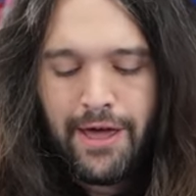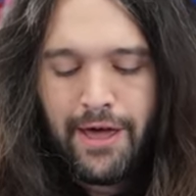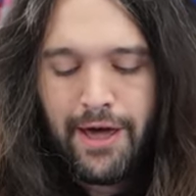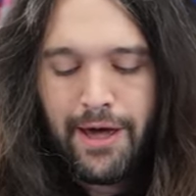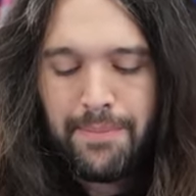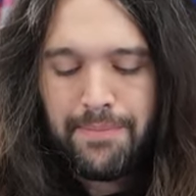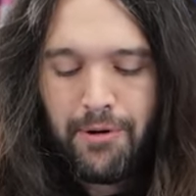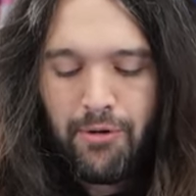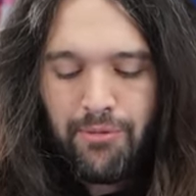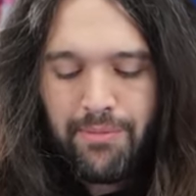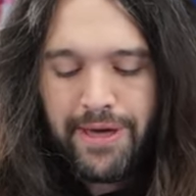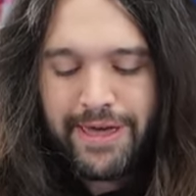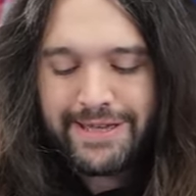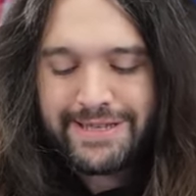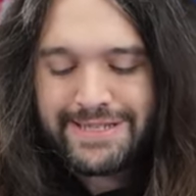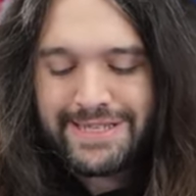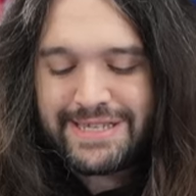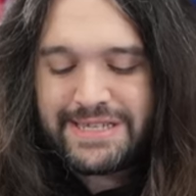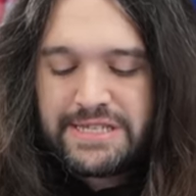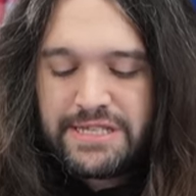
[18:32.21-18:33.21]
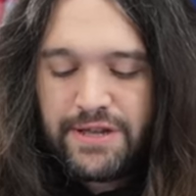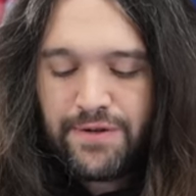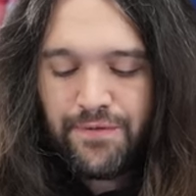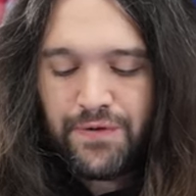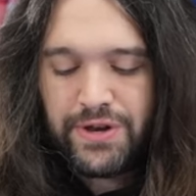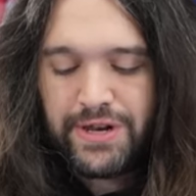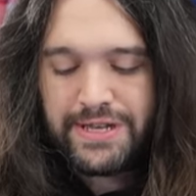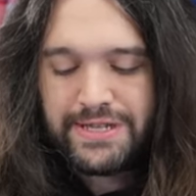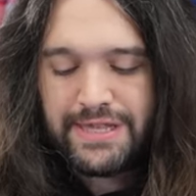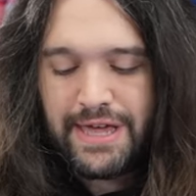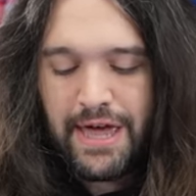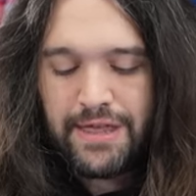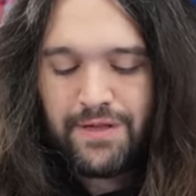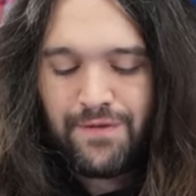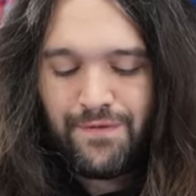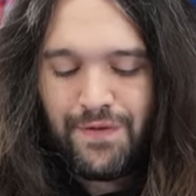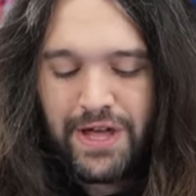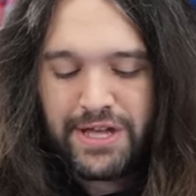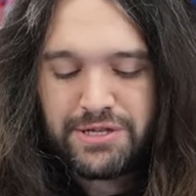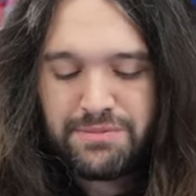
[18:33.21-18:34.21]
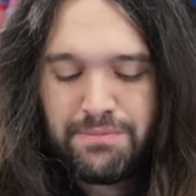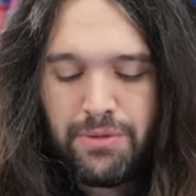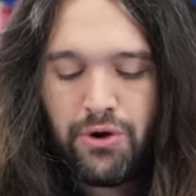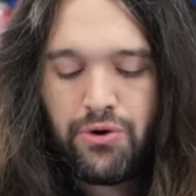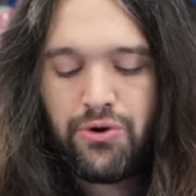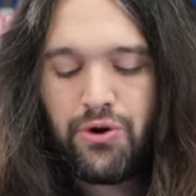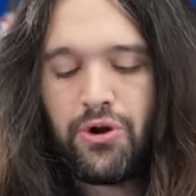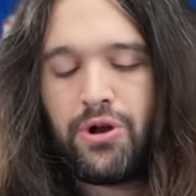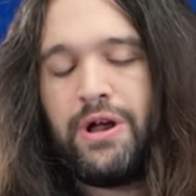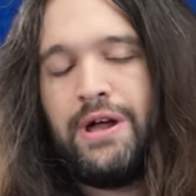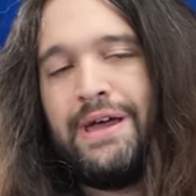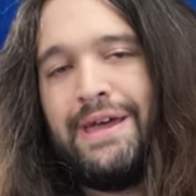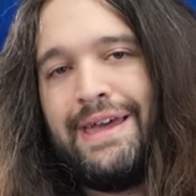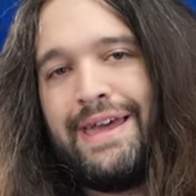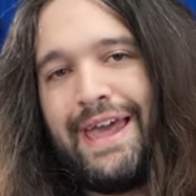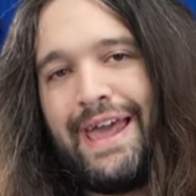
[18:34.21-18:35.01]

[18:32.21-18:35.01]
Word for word: Uh, but what makes this different is that the fan's motor